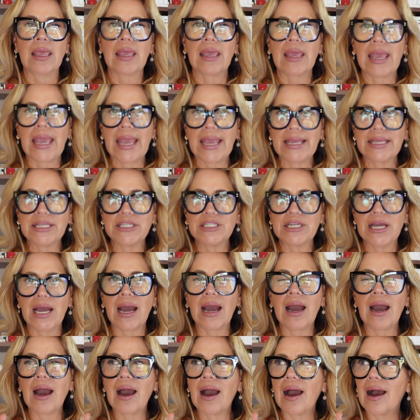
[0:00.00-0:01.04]

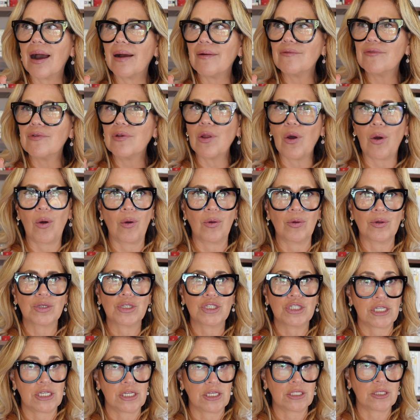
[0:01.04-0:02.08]
Ella habló. She